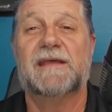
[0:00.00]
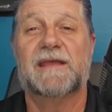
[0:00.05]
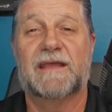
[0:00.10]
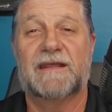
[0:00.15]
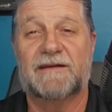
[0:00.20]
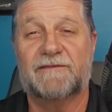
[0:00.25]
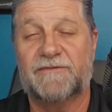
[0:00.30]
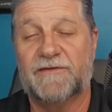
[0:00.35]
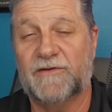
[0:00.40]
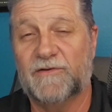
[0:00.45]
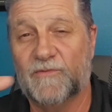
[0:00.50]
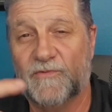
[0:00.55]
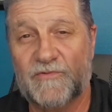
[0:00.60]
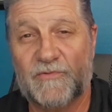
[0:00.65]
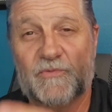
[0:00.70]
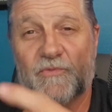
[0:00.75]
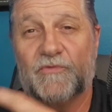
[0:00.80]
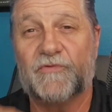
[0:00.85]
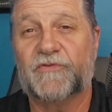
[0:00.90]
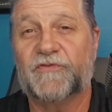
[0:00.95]
And if you
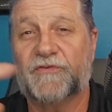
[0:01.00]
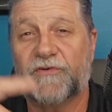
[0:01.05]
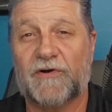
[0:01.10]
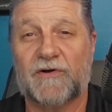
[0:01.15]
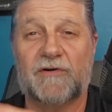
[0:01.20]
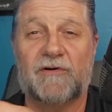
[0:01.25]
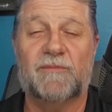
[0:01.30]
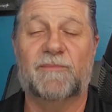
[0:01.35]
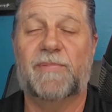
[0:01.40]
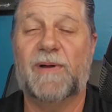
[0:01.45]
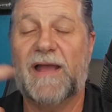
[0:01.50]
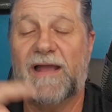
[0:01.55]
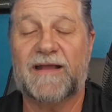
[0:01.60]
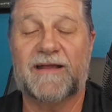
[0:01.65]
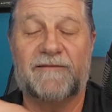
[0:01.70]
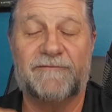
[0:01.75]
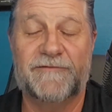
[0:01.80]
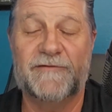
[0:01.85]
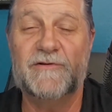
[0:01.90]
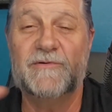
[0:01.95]
circle back
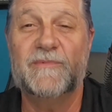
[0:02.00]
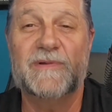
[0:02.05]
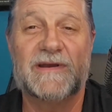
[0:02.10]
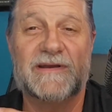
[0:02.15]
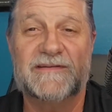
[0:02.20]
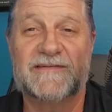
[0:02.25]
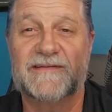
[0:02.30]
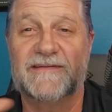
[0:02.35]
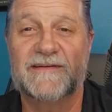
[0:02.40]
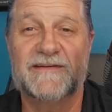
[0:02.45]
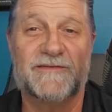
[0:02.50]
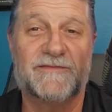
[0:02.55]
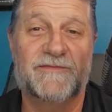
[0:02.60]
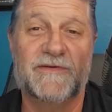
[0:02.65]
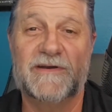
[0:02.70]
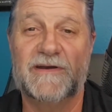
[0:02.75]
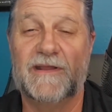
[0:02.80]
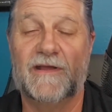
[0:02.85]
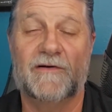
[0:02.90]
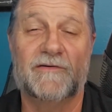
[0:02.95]
a few minutes in this
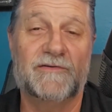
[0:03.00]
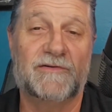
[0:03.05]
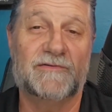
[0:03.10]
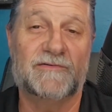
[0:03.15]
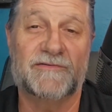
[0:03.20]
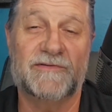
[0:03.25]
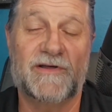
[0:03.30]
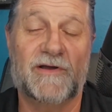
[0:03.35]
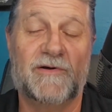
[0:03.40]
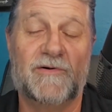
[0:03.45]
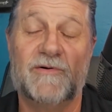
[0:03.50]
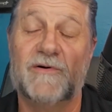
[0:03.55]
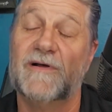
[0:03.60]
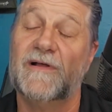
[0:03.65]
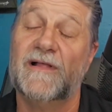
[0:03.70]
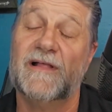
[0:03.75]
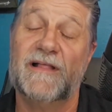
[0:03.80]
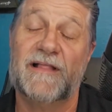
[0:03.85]
video, you'll know